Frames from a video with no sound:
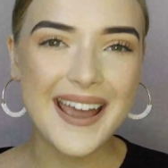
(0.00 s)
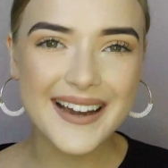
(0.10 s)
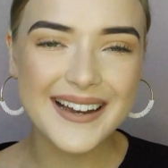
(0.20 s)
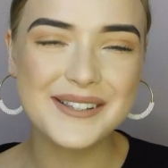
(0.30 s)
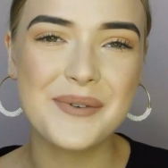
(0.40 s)

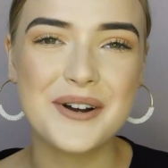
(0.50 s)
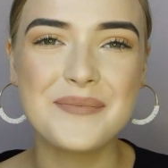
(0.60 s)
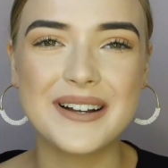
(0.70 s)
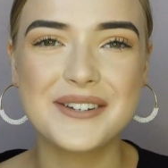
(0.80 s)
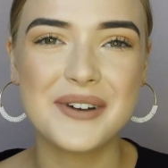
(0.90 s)
Hey guys,
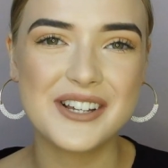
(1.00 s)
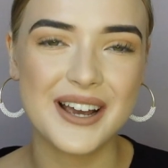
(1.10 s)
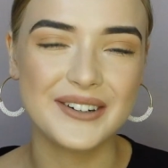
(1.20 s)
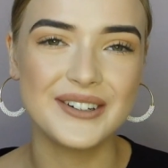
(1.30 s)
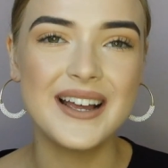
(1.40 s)
welcome back to my
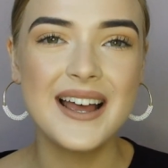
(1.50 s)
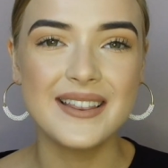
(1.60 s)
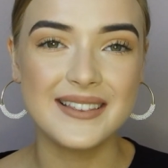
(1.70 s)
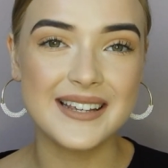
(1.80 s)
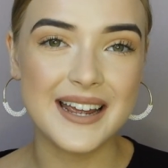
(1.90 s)
channel.
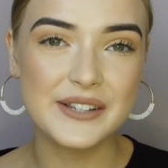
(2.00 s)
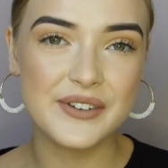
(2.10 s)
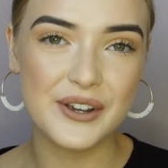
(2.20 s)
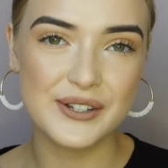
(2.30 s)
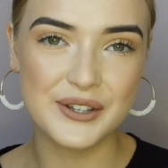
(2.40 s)

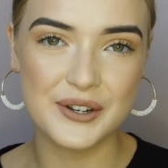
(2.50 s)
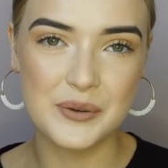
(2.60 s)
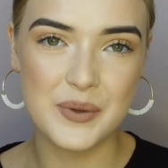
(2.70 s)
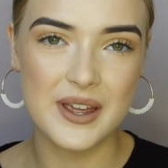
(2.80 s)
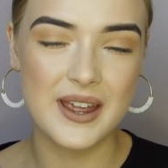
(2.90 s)
Today's video is
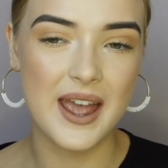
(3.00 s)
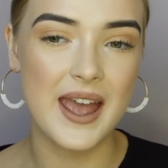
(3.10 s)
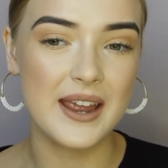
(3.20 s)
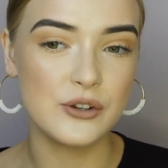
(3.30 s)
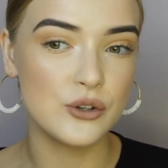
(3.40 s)
going to be
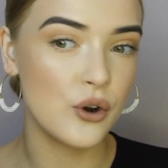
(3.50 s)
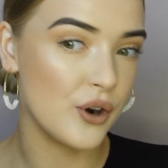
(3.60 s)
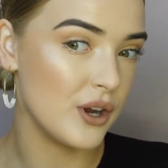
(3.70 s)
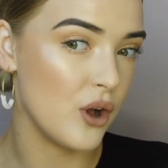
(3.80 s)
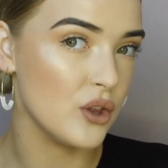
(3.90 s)
a
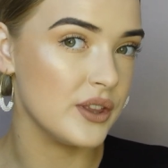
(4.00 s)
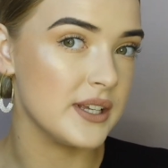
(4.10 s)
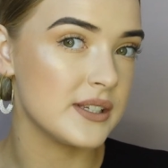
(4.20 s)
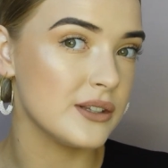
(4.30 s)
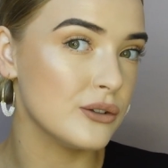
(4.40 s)
tutorial on
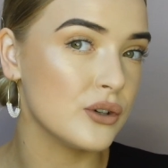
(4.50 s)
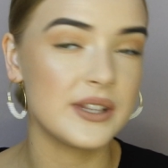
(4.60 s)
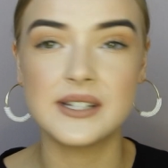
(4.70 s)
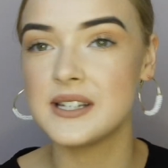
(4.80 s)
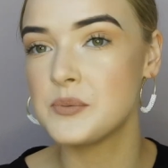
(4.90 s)
this
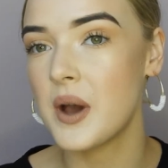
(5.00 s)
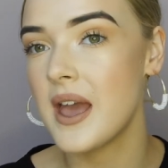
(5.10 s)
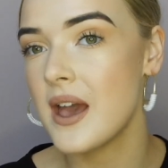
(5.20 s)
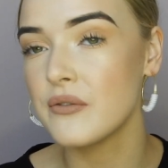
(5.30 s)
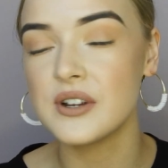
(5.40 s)
look. This is
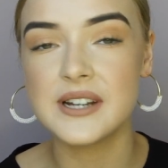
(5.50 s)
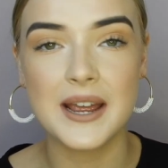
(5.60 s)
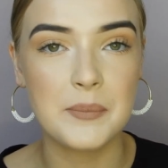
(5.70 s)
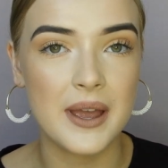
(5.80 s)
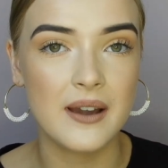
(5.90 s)
my
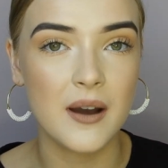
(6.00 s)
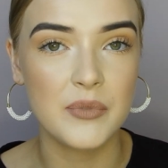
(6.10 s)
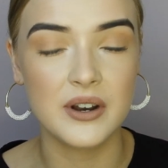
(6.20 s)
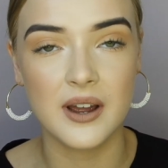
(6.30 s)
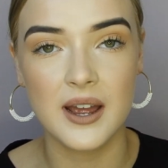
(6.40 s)
everyday
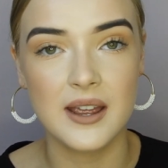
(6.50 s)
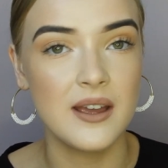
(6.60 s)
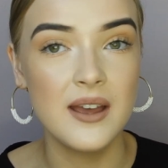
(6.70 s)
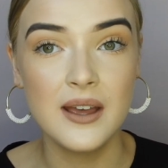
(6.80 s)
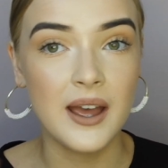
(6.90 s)
makeup that
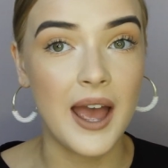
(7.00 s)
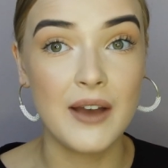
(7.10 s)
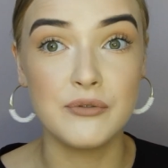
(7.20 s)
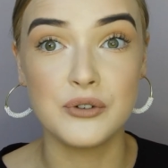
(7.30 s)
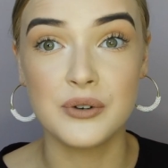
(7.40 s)
I
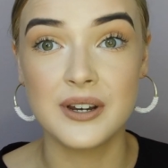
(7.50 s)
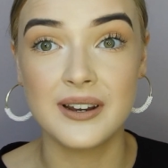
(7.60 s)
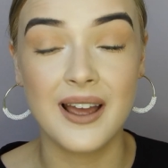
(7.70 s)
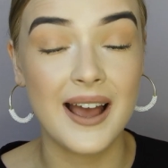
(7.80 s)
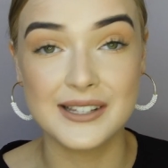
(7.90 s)
am
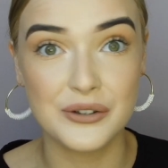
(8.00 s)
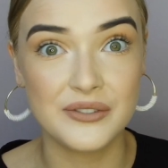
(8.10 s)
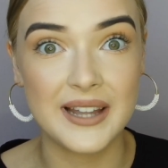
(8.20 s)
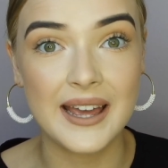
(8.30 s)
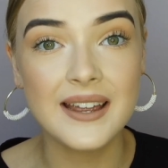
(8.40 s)
doing as
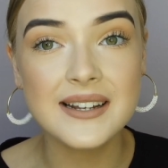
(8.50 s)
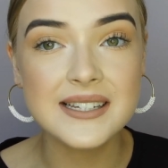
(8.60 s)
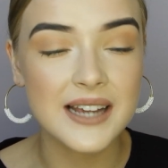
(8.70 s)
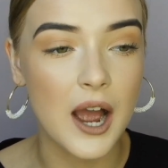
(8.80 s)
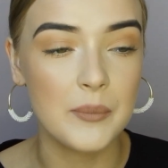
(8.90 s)
of
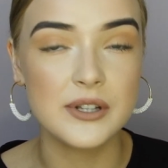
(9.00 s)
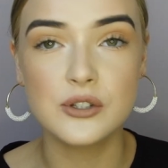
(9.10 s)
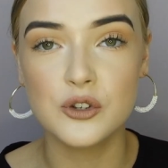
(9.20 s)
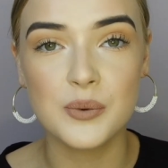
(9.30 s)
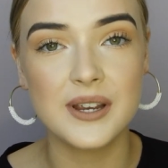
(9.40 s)
late.
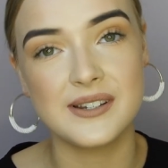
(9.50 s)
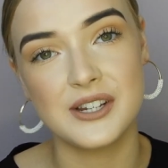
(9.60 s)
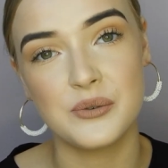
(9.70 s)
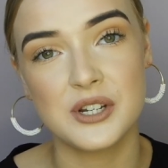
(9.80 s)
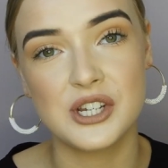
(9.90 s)
It's super
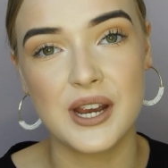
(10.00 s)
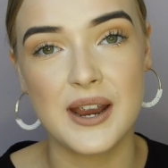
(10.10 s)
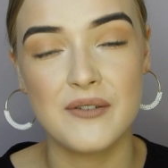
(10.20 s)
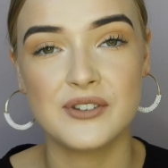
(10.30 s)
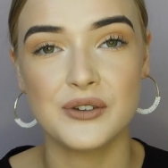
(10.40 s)
easy to
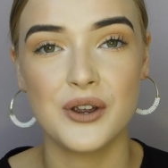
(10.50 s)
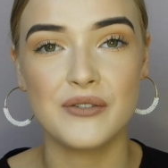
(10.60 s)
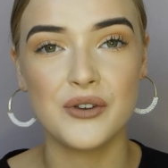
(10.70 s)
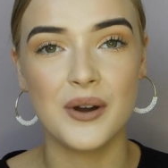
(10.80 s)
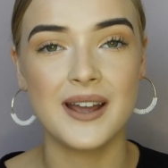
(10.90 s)
achieve, so
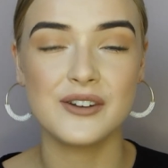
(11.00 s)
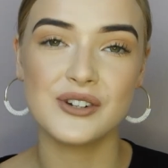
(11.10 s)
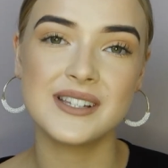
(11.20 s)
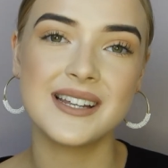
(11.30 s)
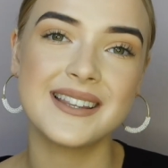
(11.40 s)
if you are
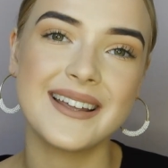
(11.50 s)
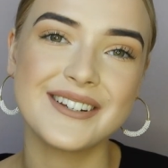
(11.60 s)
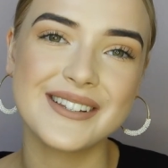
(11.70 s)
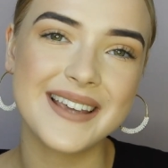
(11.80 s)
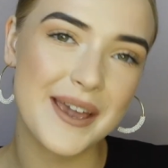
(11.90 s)
interested,
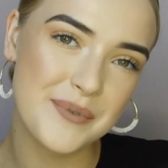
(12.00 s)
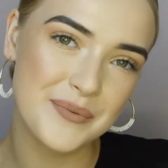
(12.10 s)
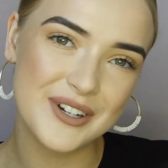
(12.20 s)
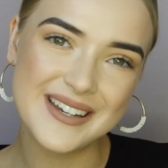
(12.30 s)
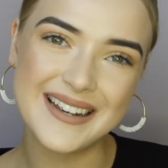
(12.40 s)
then just keep on